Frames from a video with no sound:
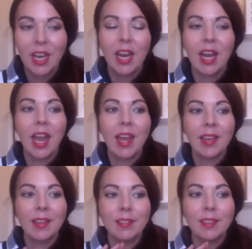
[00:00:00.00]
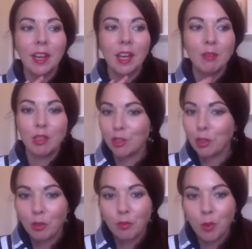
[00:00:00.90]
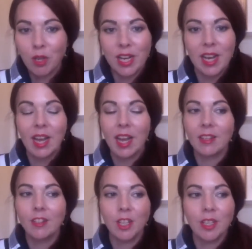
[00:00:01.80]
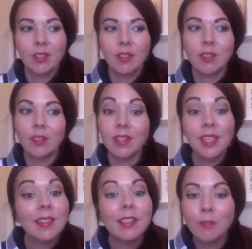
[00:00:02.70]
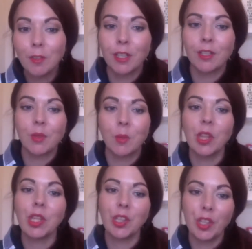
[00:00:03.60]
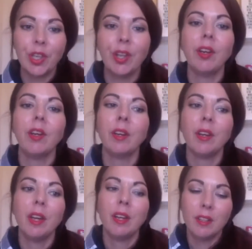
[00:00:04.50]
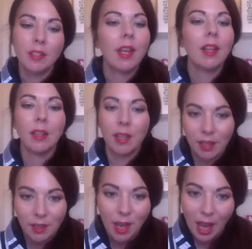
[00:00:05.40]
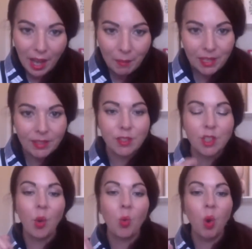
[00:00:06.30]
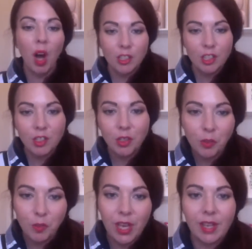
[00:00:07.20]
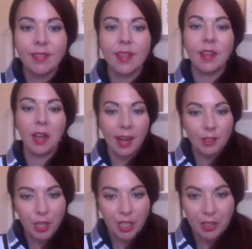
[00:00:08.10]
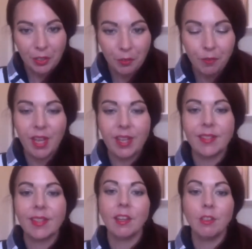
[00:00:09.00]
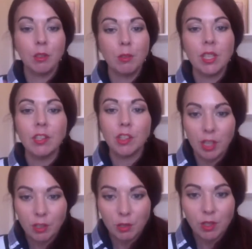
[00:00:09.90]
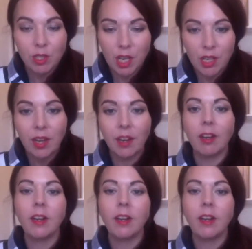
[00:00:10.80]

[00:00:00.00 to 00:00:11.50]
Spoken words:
and just turned 40. And I just see a difference with good daily habits. So washing your face and hydrating your face and using gentle skincare